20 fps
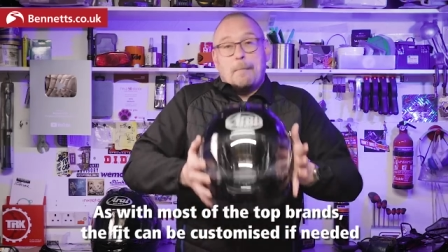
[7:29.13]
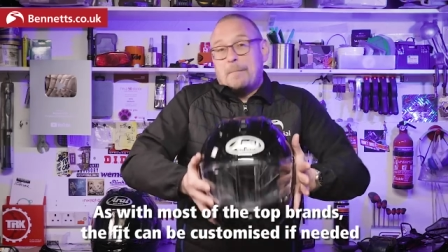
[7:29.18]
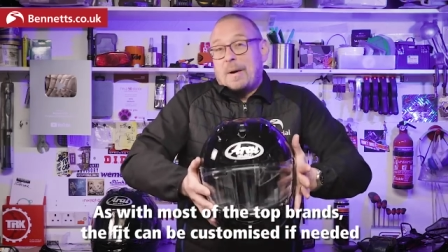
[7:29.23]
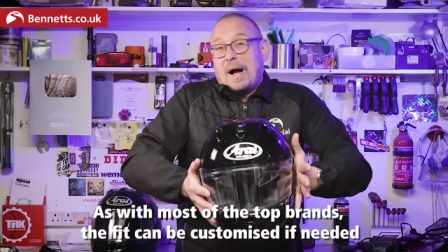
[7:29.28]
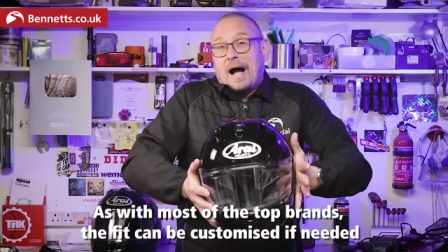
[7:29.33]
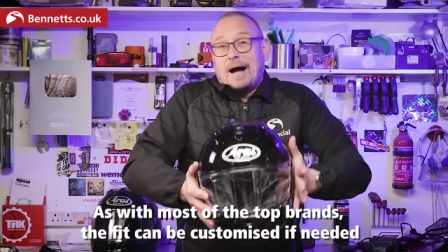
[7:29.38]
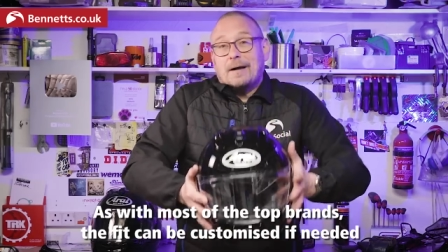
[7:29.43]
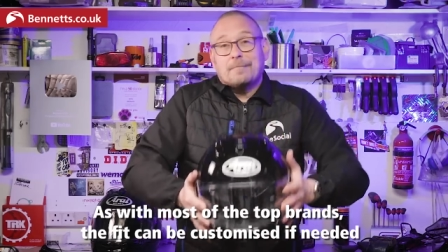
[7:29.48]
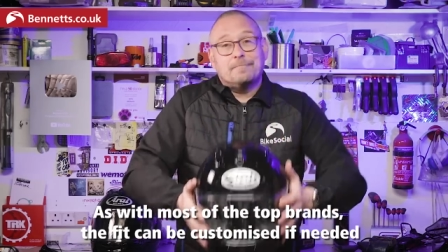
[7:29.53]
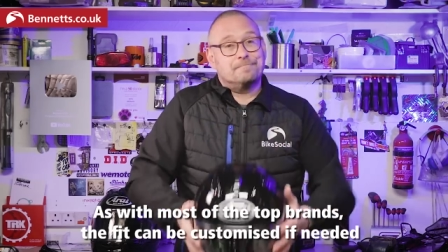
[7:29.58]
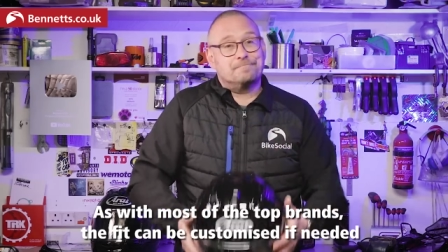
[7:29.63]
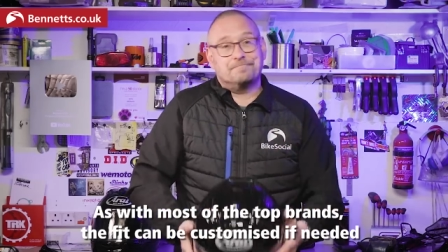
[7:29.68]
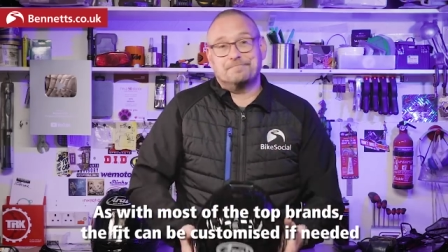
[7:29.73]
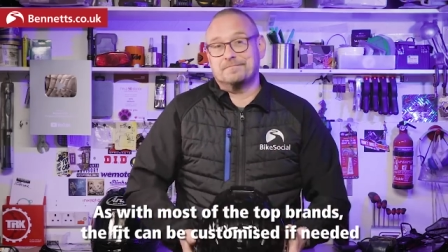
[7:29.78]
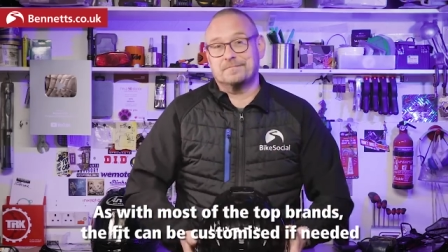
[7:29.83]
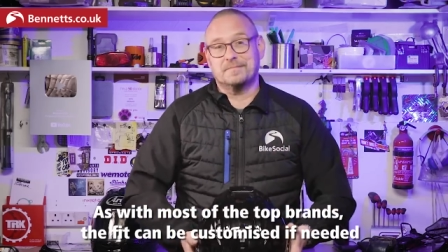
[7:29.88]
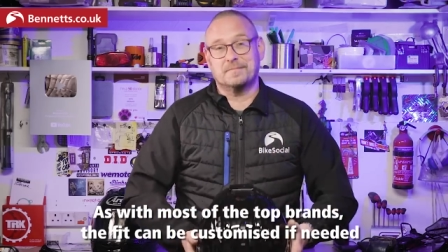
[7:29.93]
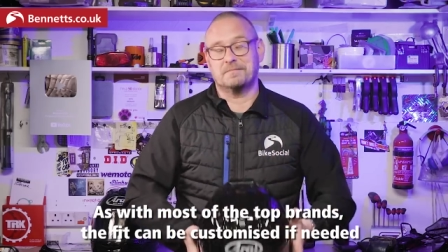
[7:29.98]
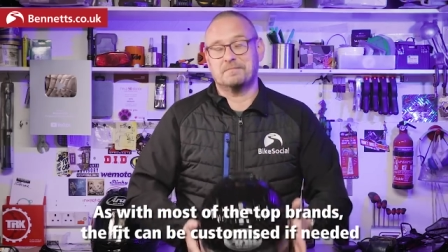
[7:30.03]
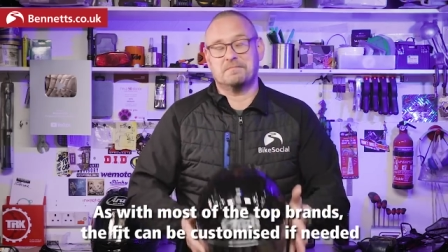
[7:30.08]
But
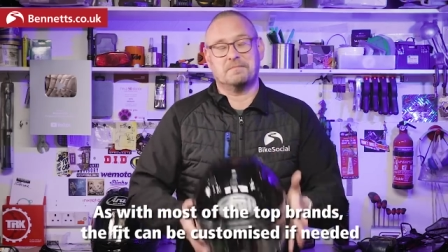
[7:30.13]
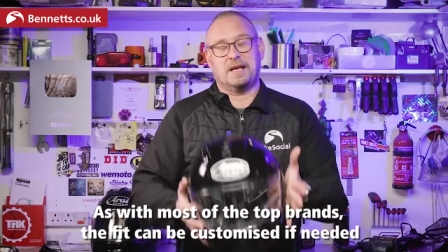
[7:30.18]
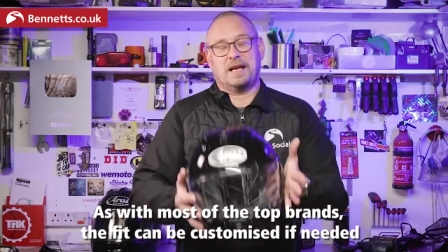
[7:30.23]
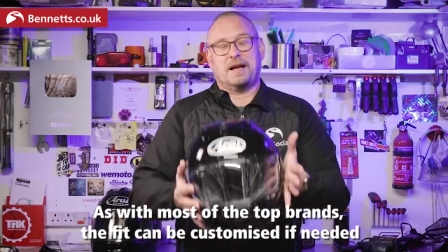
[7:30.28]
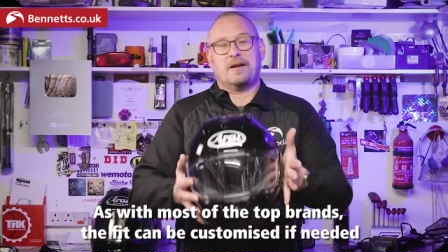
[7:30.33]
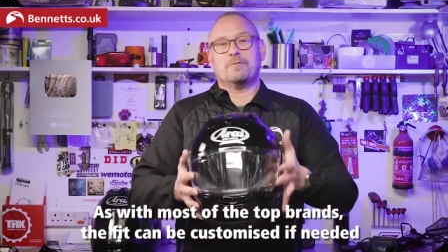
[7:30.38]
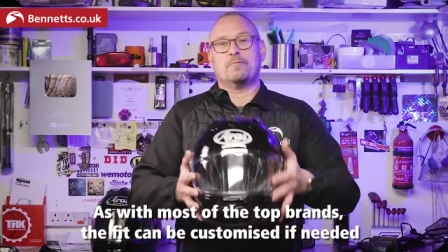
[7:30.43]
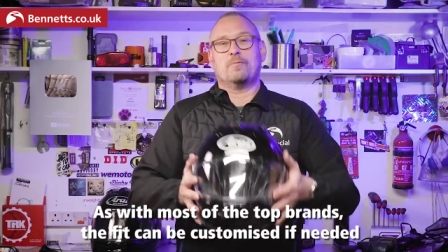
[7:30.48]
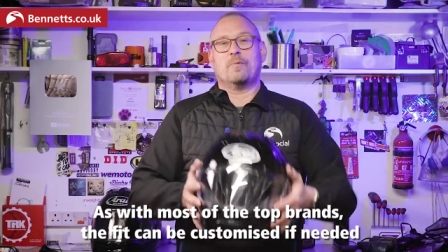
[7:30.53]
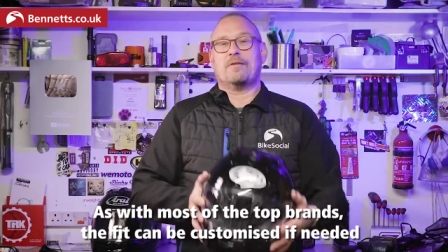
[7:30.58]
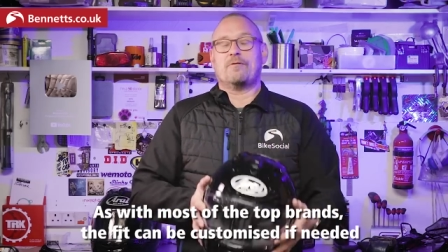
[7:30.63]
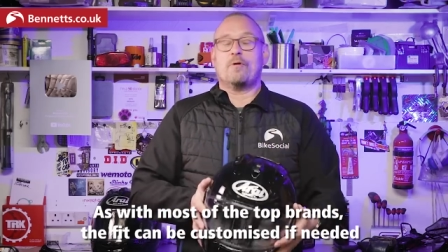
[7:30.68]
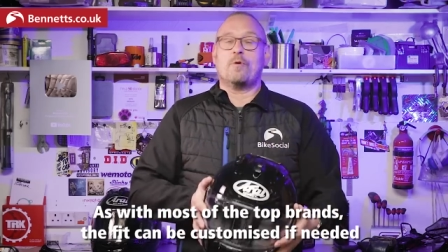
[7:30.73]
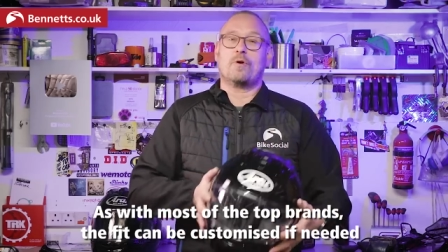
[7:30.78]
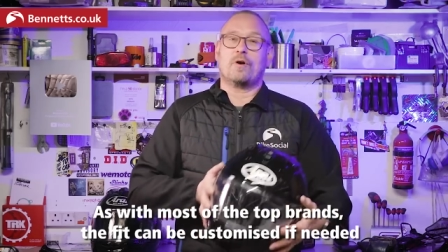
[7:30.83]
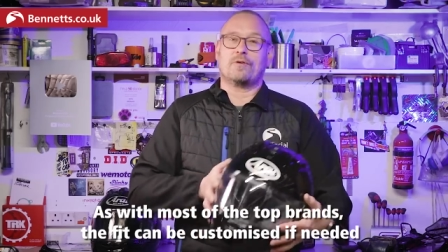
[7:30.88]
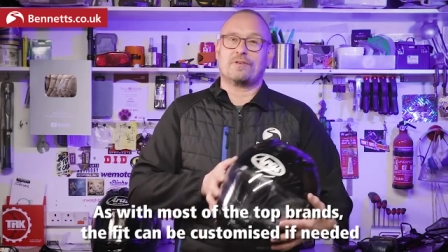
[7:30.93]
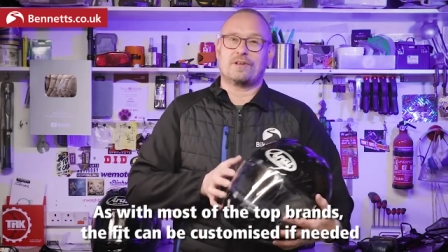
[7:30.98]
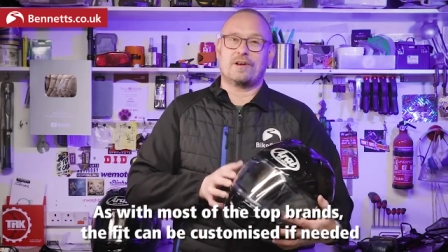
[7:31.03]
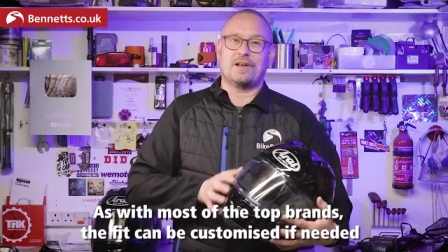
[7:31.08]
you know, we've all
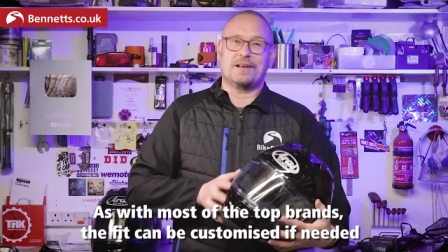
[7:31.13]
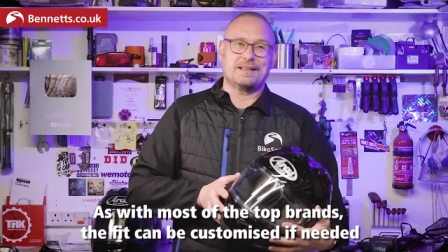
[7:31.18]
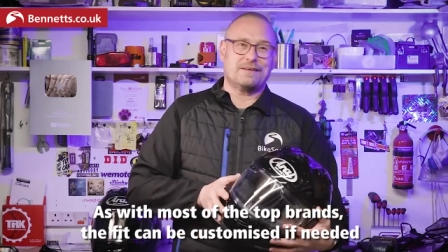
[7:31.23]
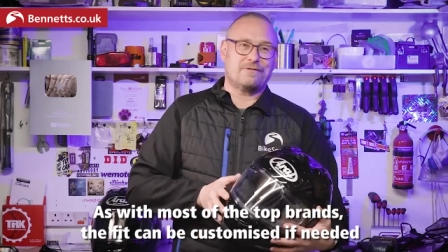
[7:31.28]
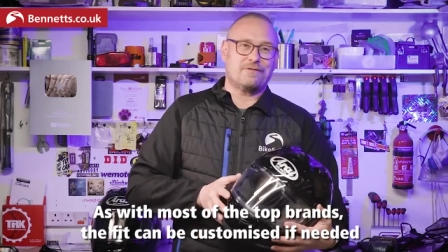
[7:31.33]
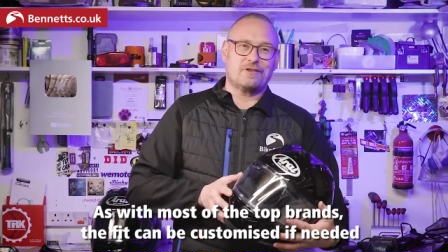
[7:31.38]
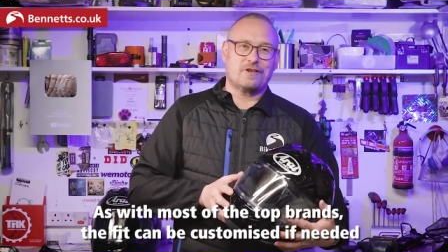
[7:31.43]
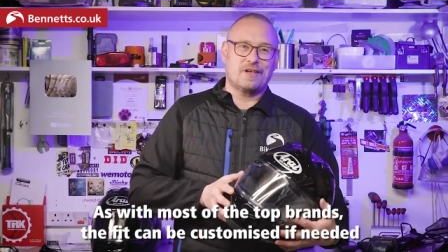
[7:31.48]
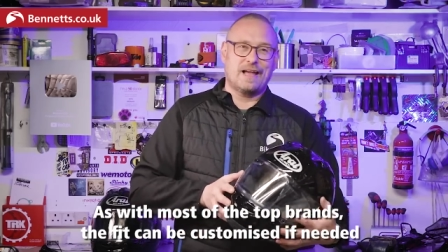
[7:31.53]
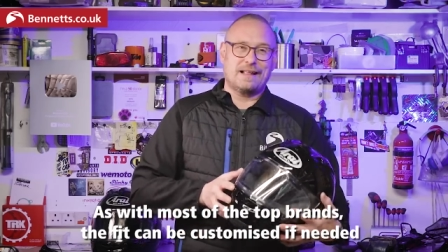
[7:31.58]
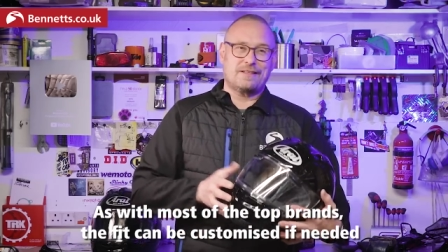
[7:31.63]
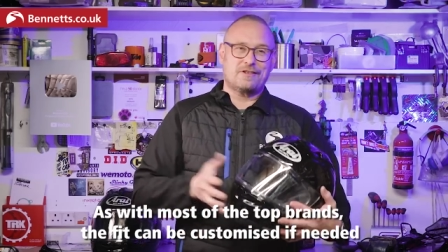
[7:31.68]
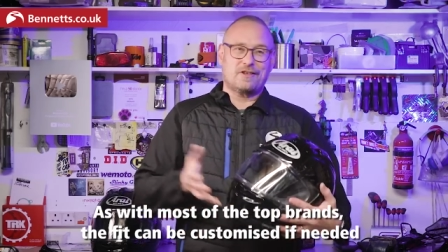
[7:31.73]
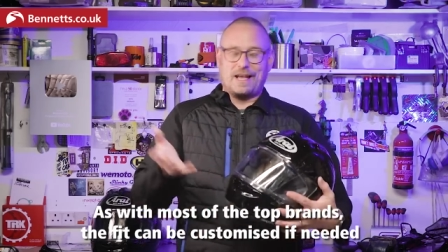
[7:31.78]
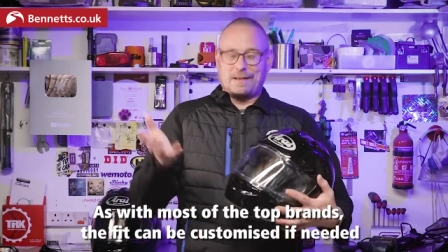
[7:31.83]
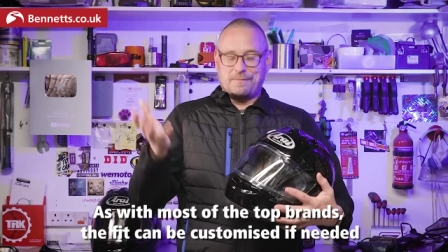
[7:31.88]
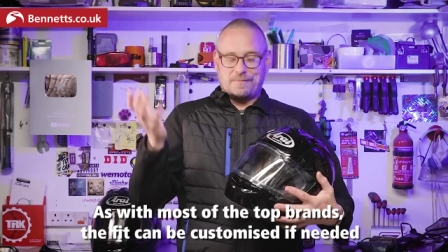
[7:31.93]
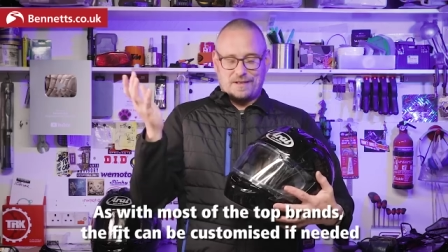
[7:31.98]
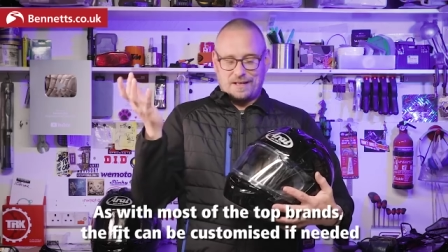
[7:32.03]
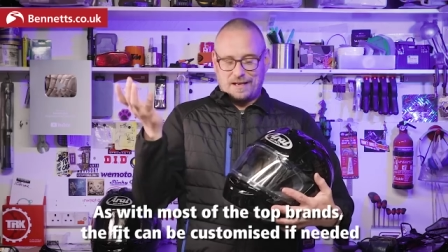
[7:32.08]
got slightly different shed
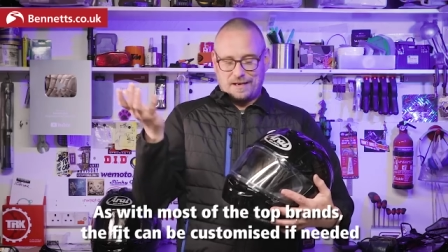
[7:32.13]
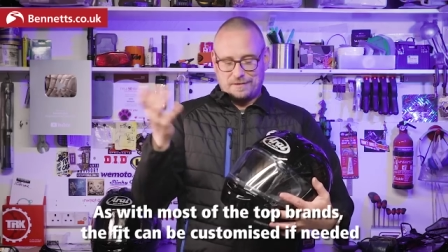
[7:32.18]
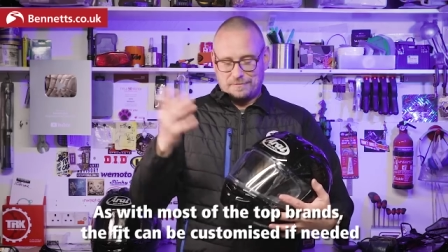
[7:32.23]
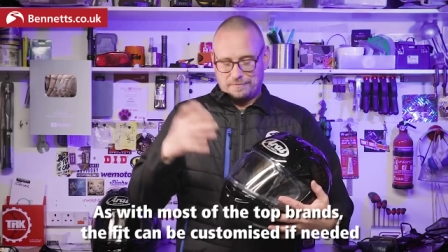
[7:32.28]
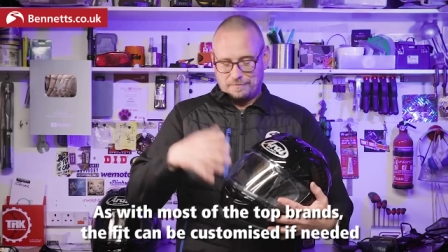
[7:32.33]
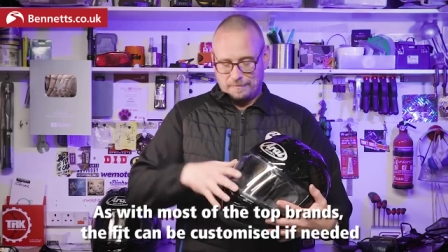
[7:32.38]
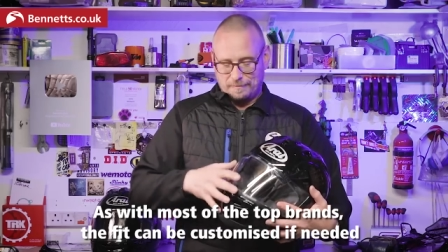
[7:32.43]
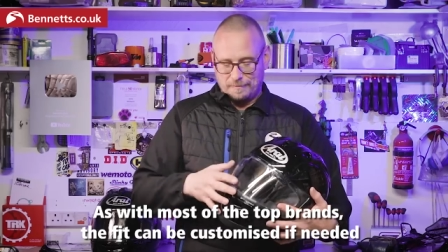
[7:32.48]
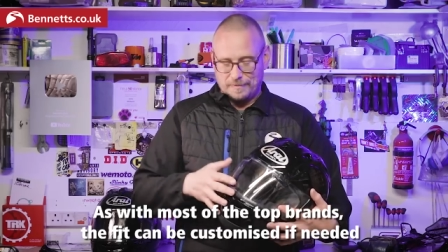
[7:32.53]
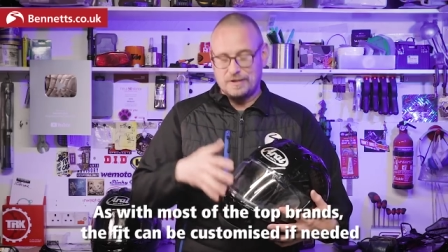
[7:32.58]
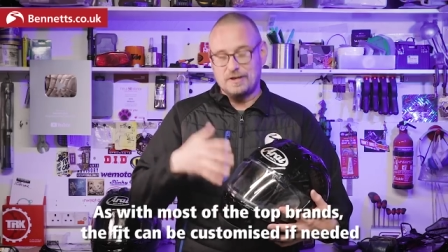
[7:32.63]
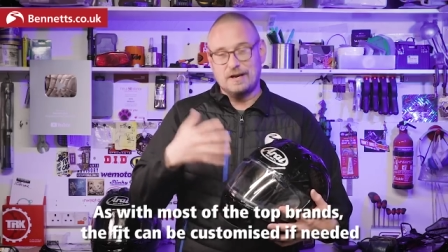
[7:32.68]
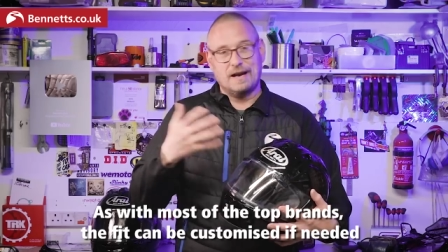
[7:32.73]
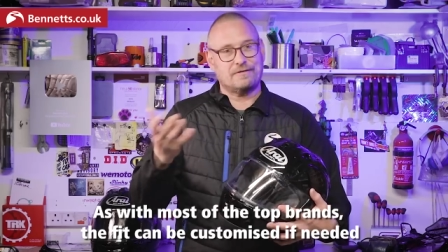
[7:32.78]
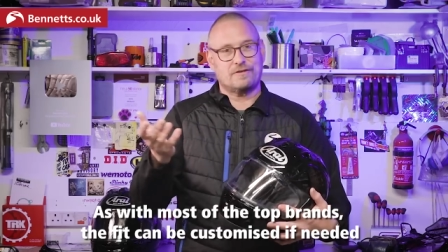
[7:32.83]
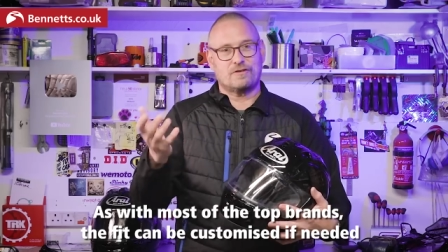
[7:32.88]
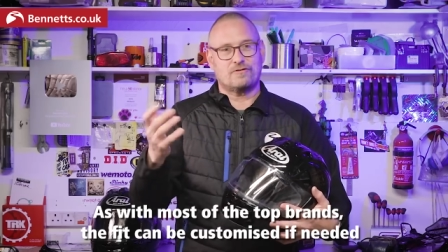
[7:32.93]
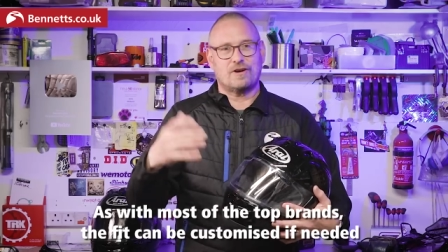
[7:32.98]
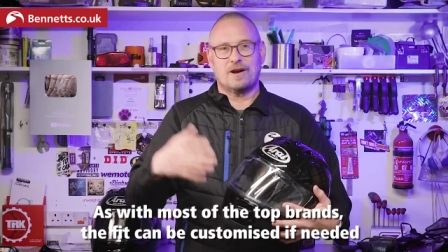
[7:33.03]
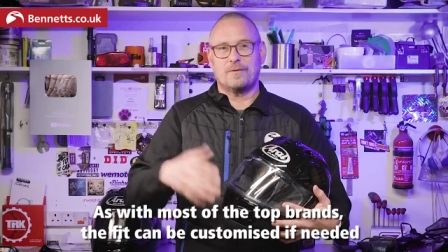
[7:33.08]
shapes, so you
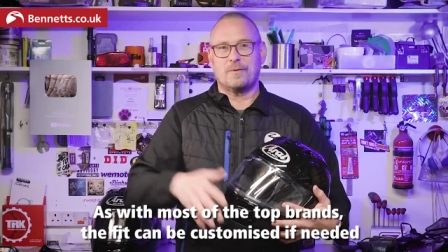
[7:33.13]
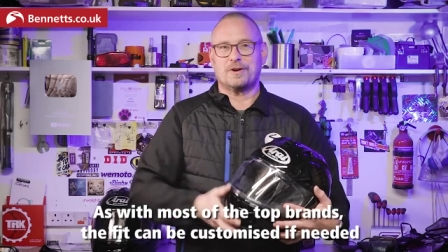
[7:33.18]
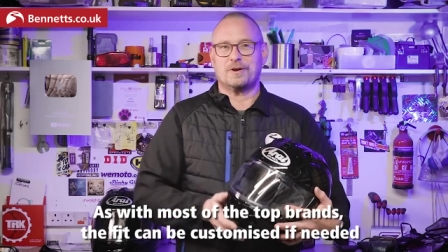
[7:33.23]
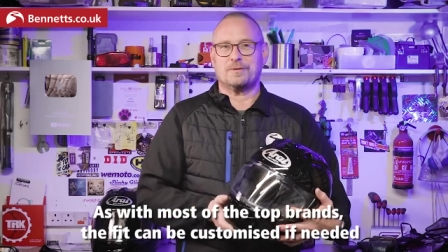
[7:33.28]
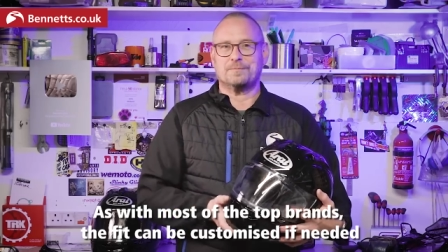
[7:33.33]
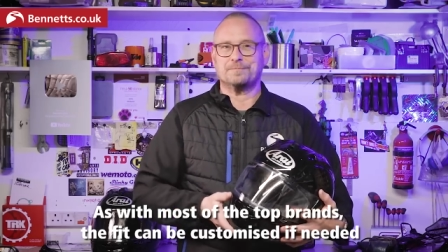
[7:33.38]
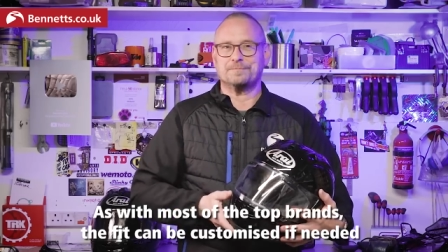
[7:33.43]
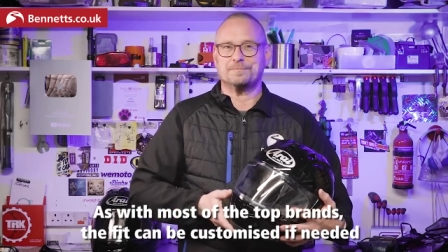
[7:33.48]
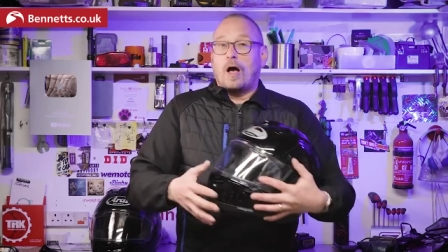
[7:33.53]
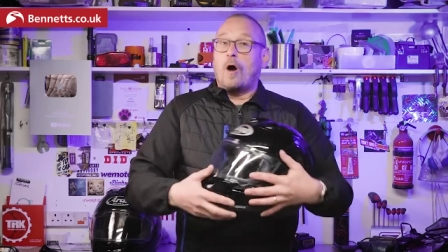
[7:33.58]
have to try one on.